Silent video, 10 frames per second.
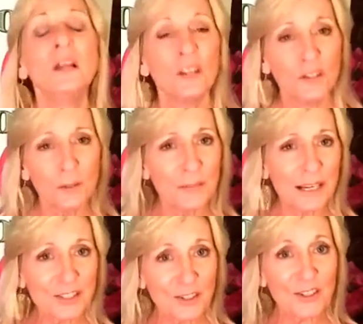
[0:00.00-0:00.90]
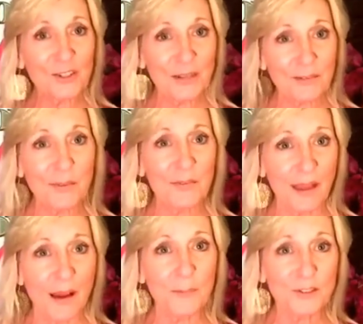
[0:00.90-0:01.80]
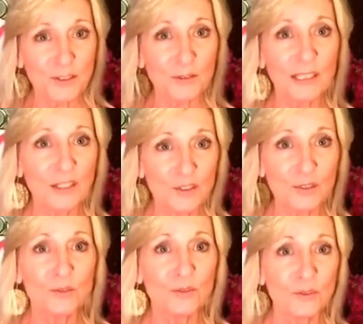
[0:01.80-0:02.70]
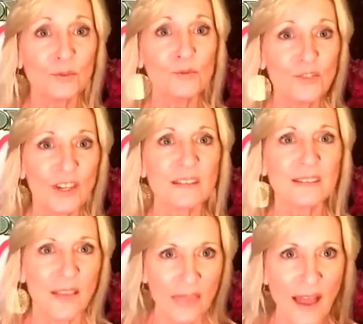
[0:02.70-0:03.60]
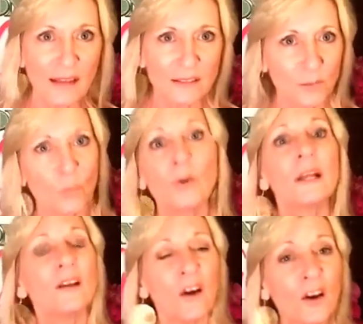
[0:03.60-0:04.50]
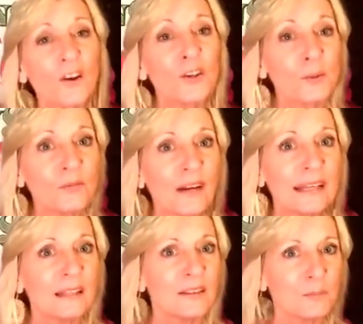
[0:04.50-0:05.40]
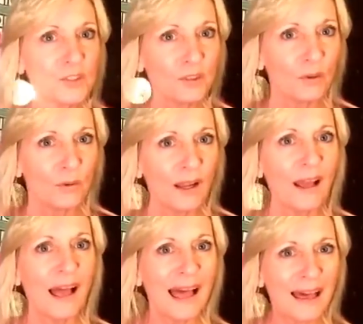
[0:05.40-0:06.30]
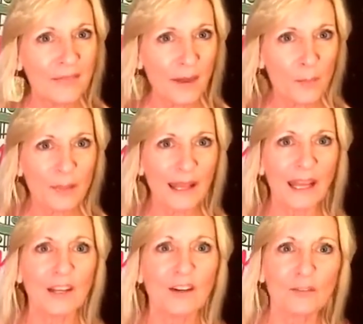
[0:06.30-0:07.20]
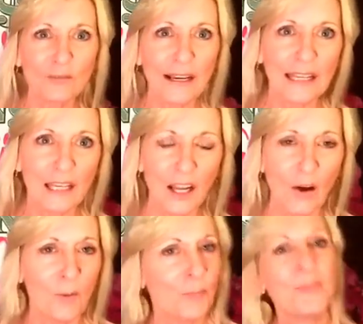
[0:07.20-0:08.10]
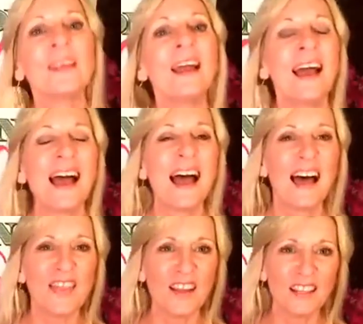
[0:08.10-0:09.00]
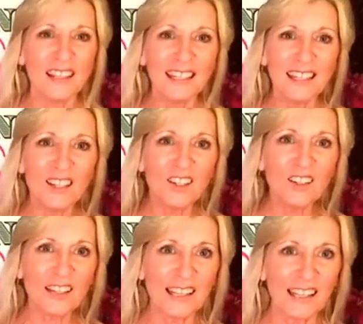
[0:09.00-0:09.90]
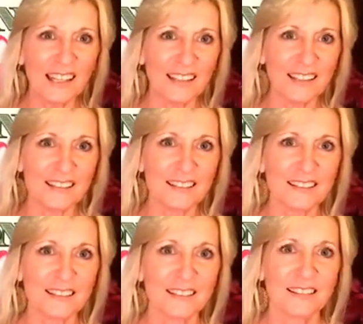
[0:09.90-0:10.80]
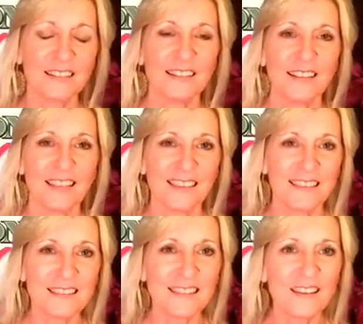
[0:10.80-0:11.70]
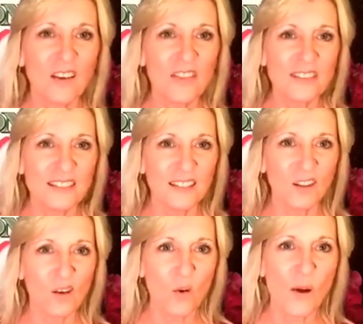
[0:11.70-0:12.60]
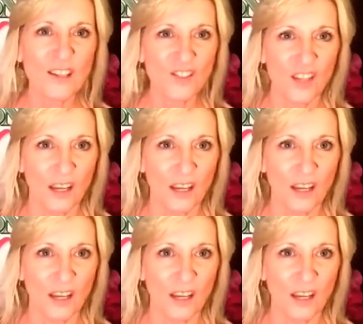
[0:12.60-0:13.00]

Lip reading: you want to make sure you give them the opportunity to do just that. What are you inviting them to? Have that plan ready to go. And then here is the seal the deal question.